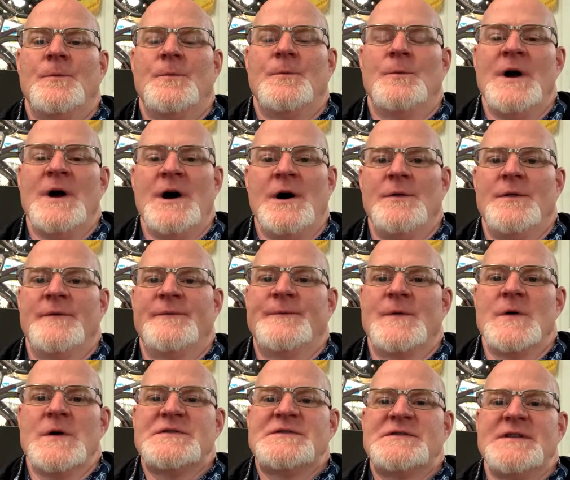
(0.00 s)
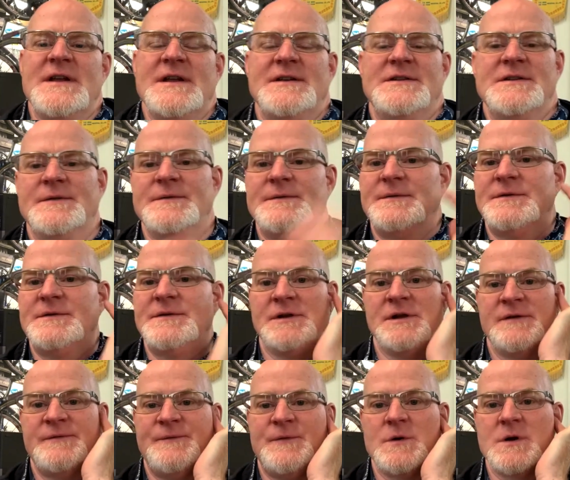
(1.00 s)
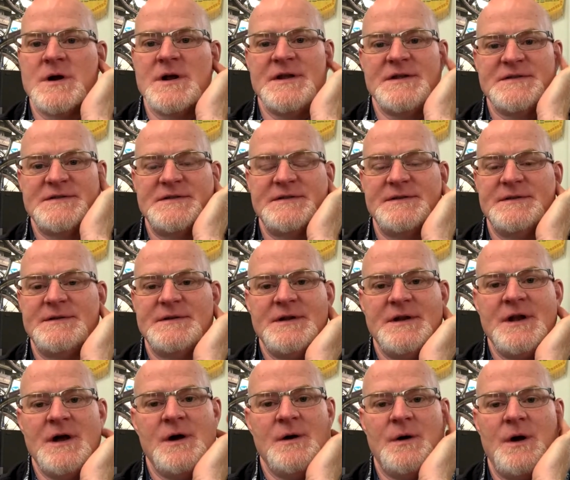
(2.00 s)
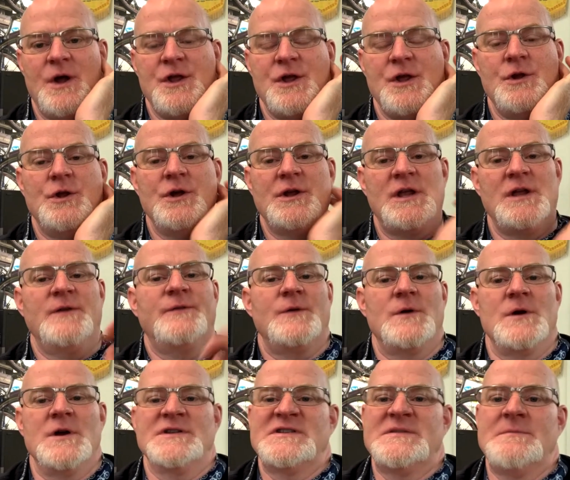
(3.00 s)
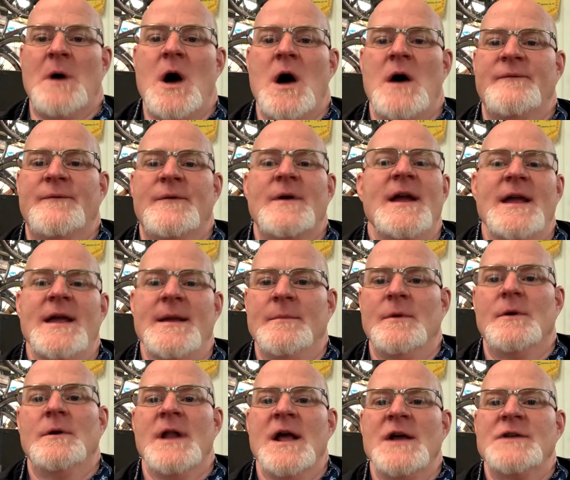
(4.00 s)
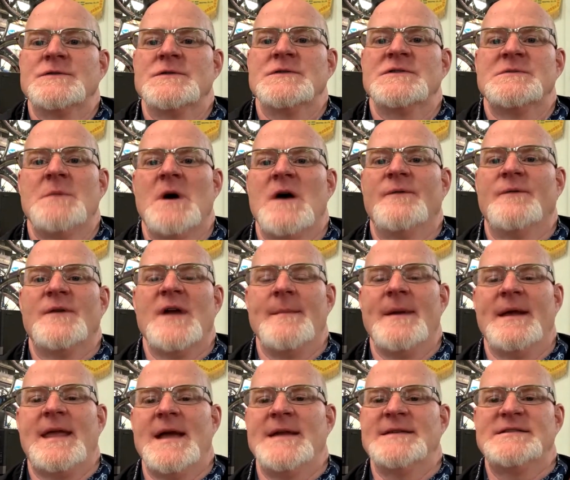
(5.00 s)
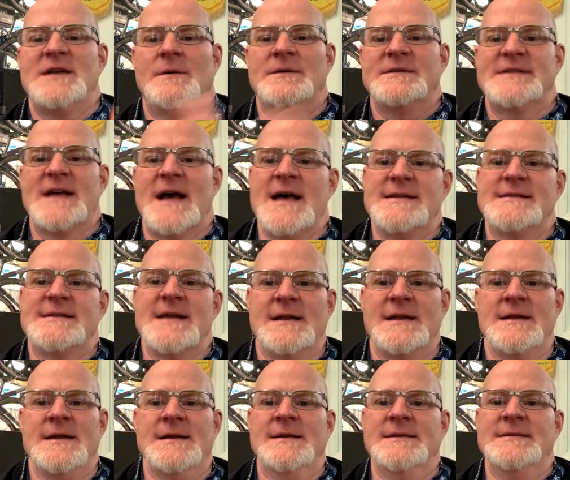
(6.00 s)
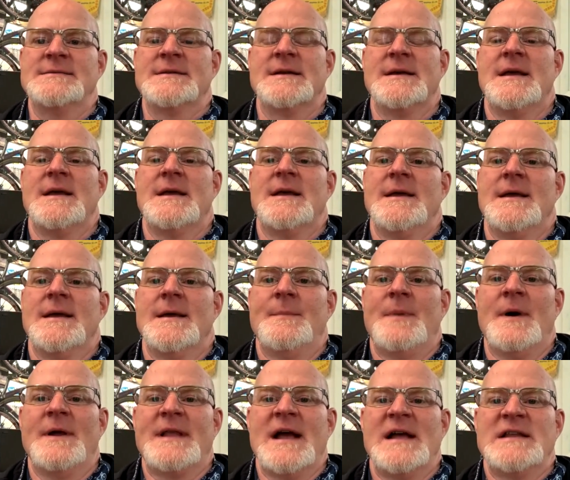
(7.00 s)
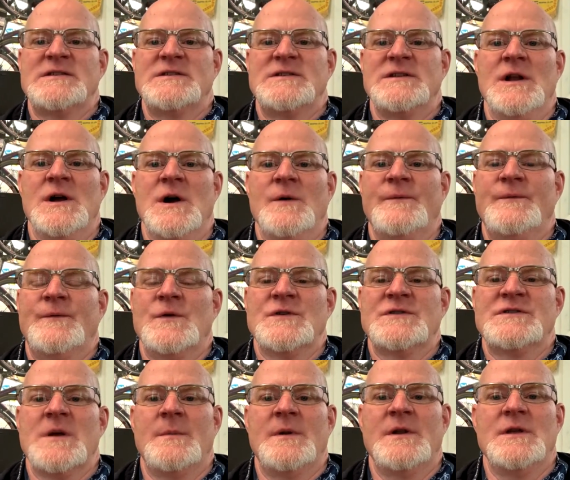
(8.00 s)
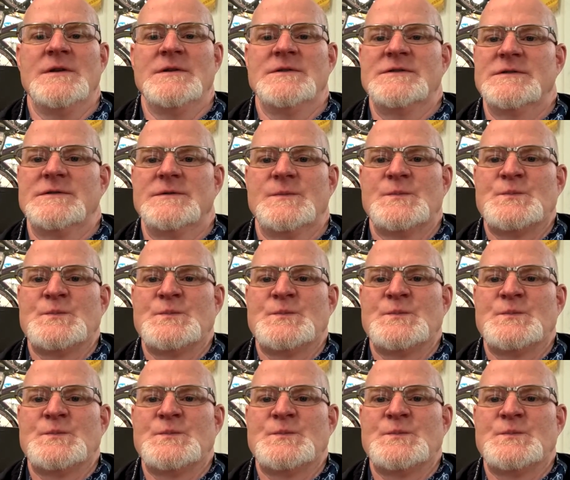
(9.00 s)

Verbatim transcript: well, the first thing to, to look for is, you know, are you looking for a small frame or an extra small frame? I can't tell what size that is, but that's, you know, for somebody who's,